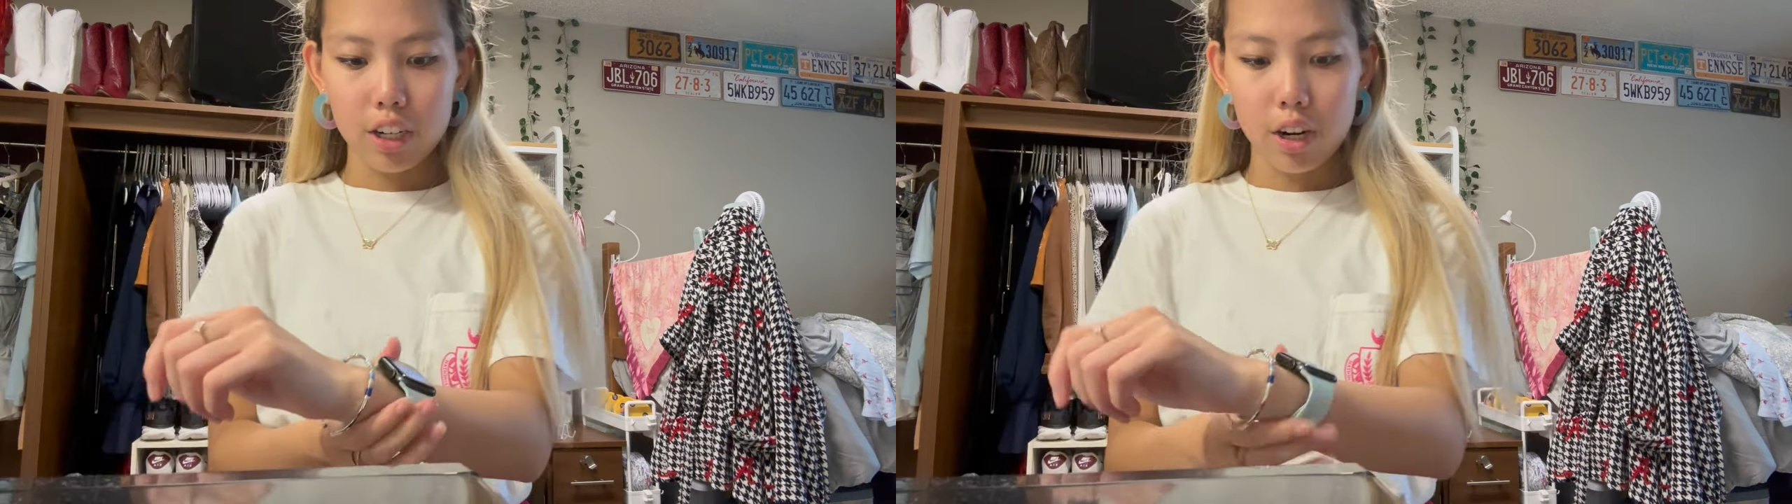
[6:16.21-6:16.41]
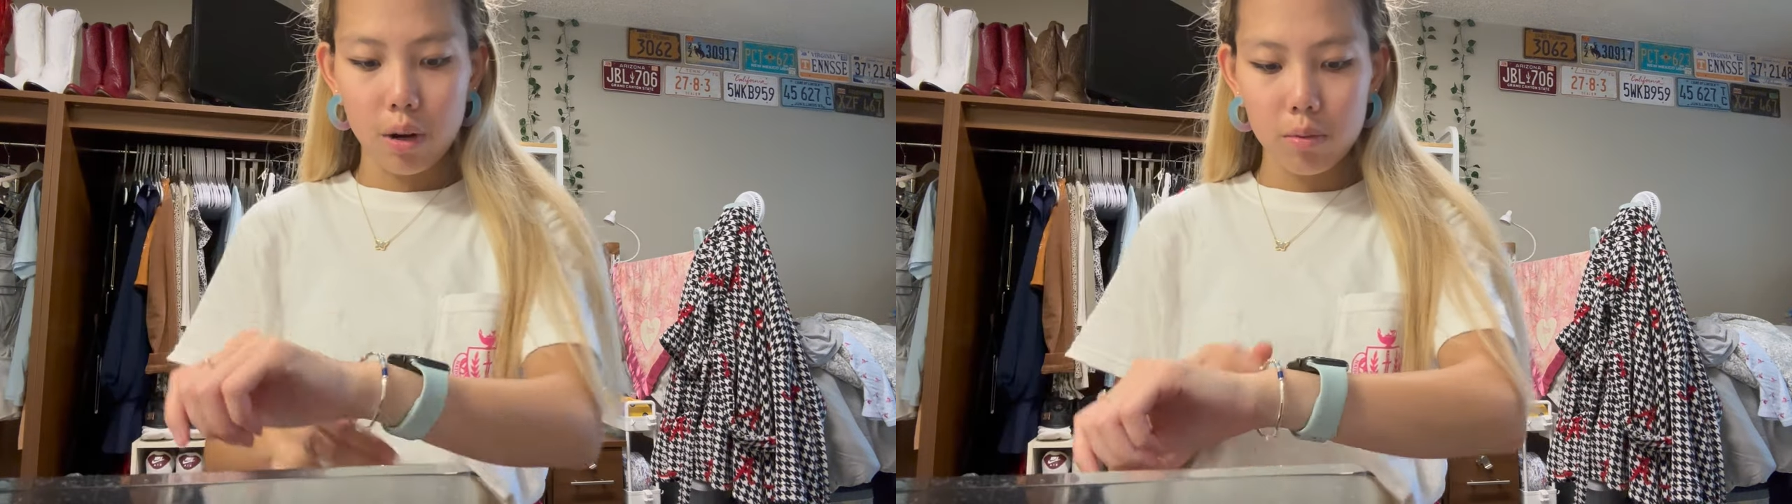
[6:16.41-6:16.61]

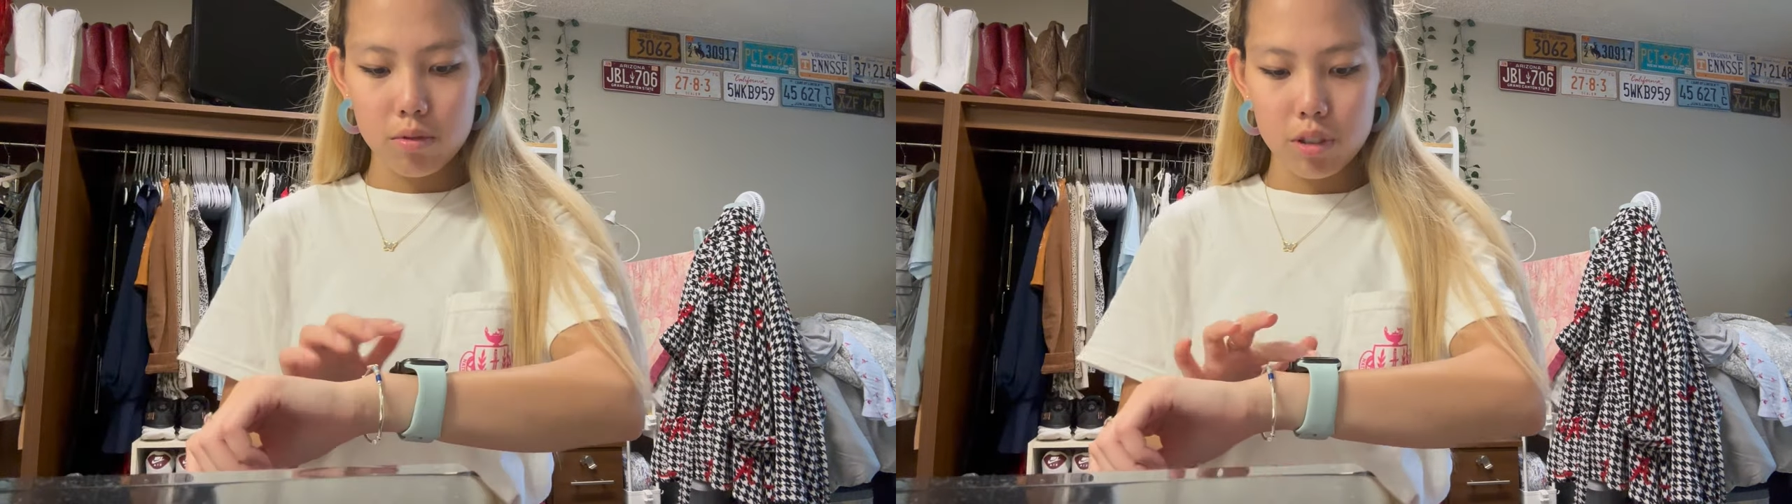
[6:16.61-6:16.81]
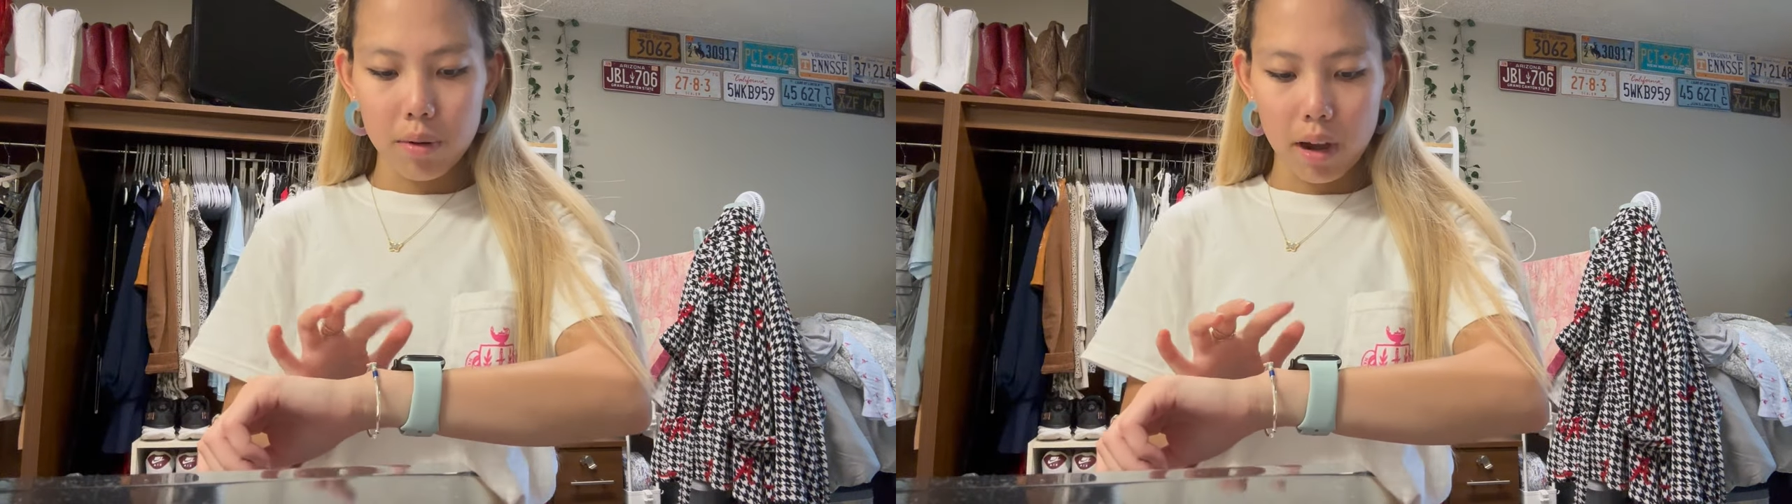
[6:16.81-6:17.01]
nope,
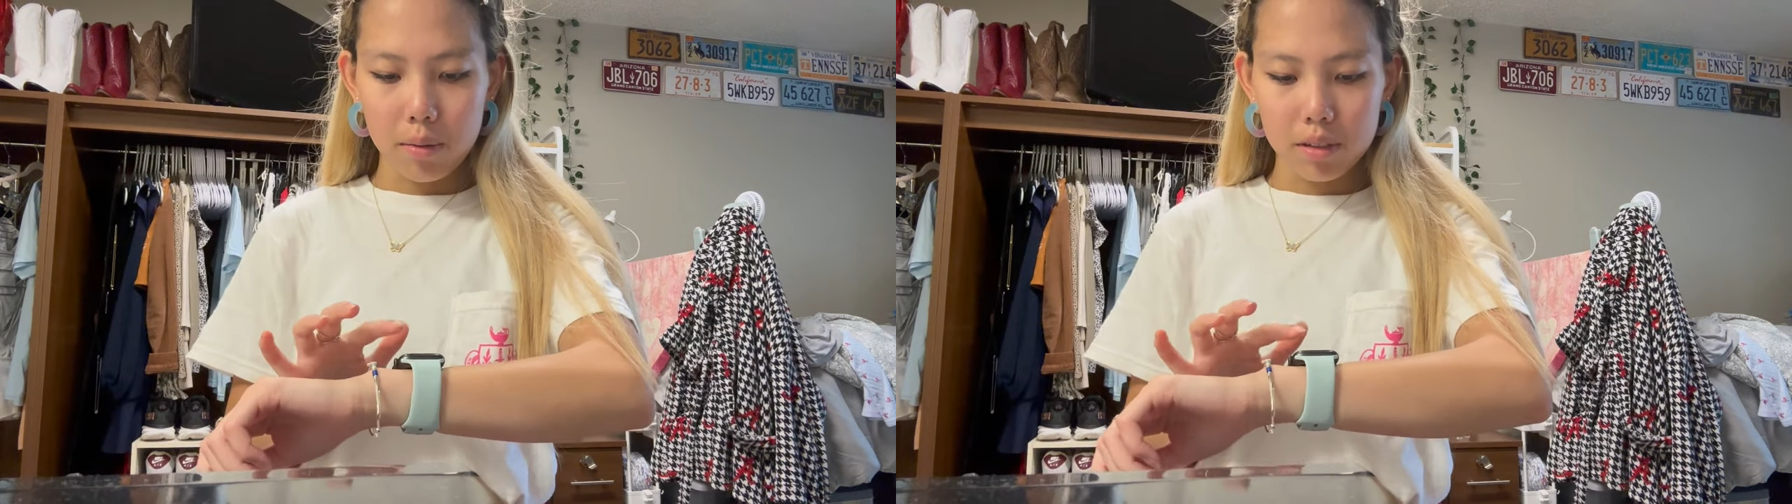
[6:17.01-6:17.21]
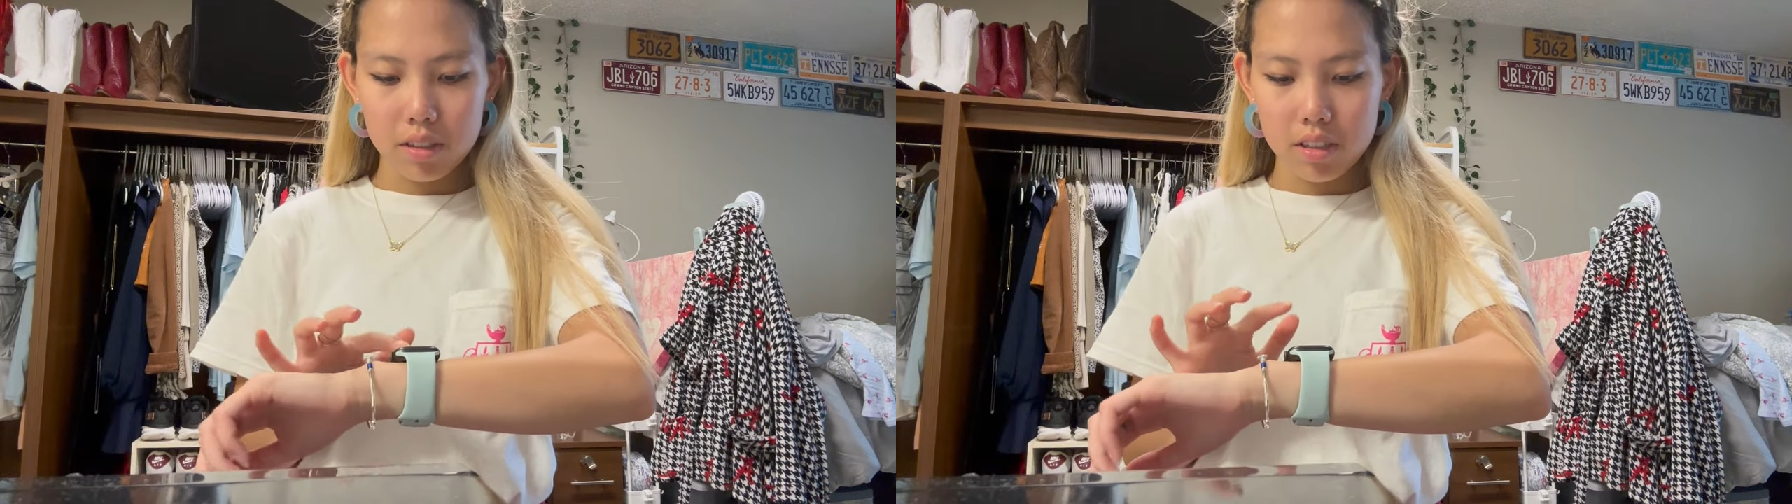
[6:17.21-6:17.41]
two
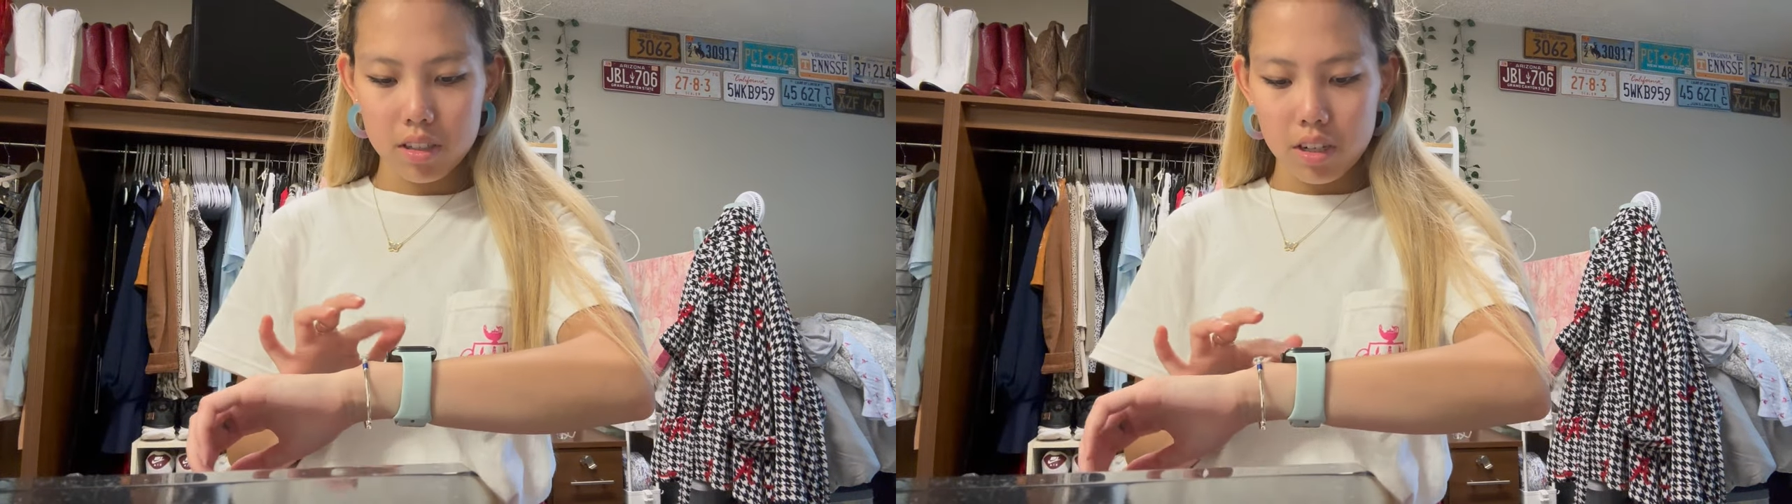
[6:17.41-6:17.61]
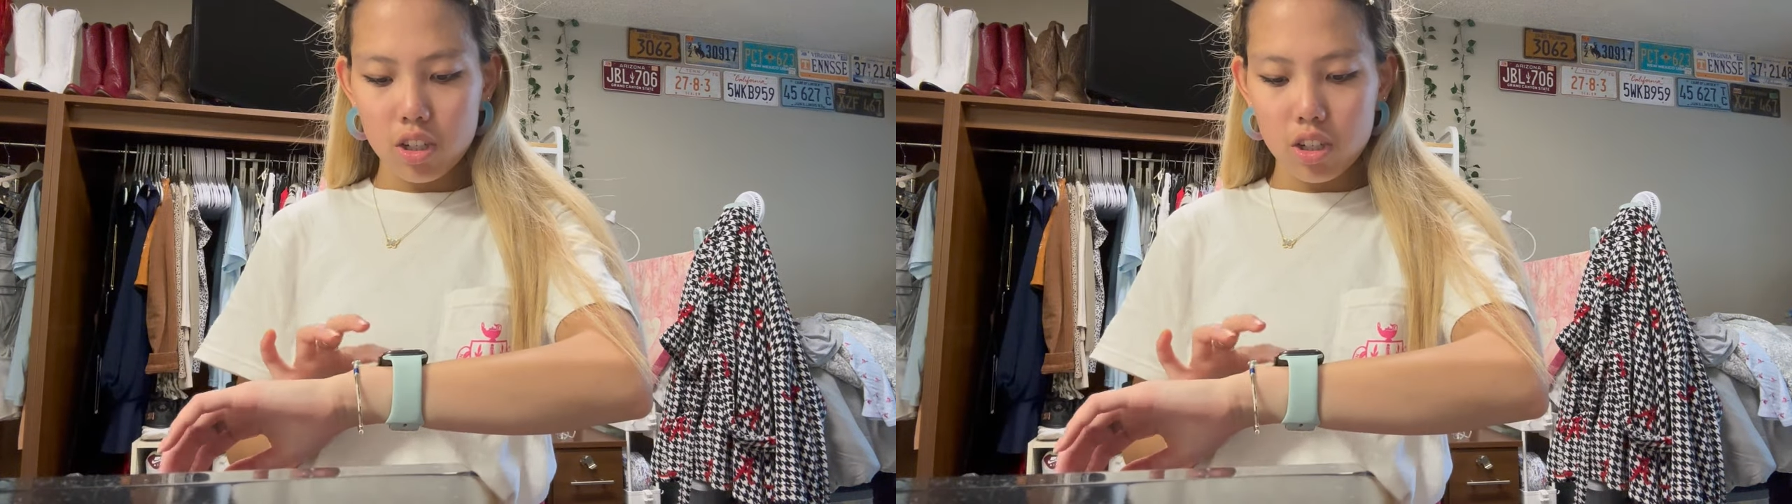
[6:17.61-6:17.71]
hours